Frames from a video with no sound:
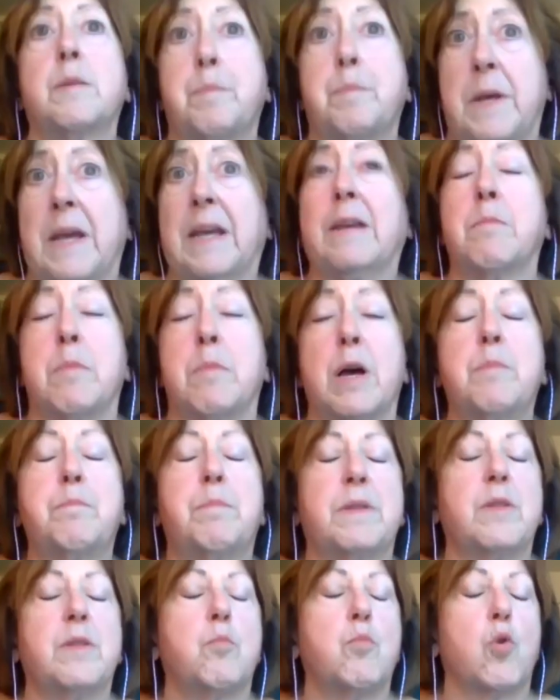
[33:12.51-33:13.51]
to pick him up
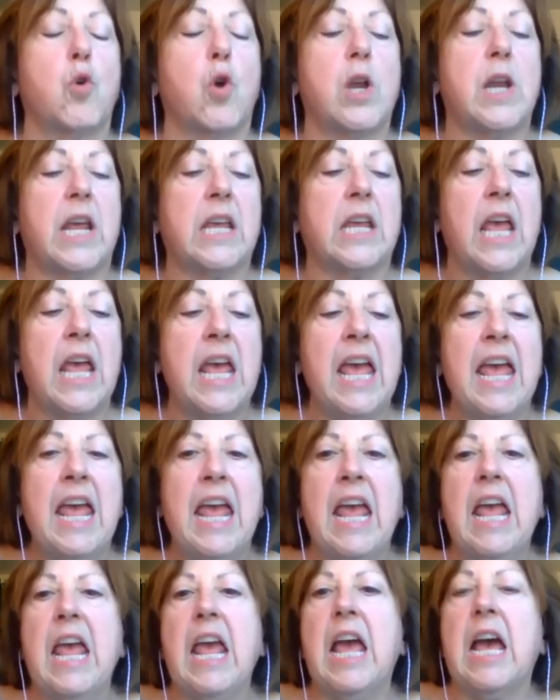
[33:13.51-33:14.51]
in the morning.
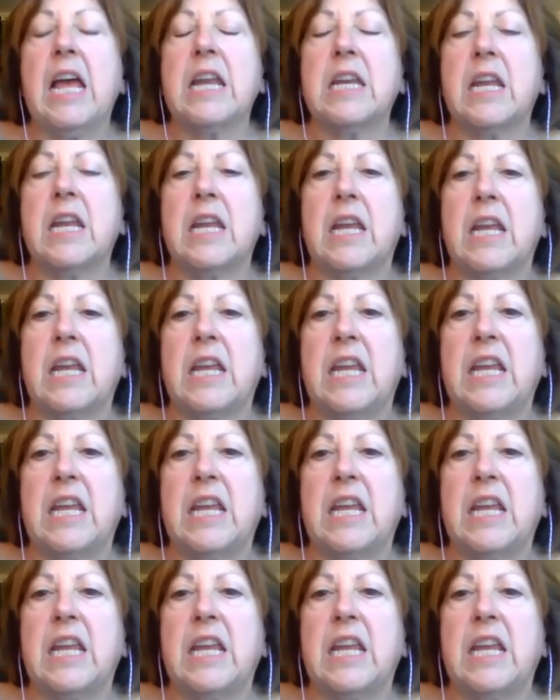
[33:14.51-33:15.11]
And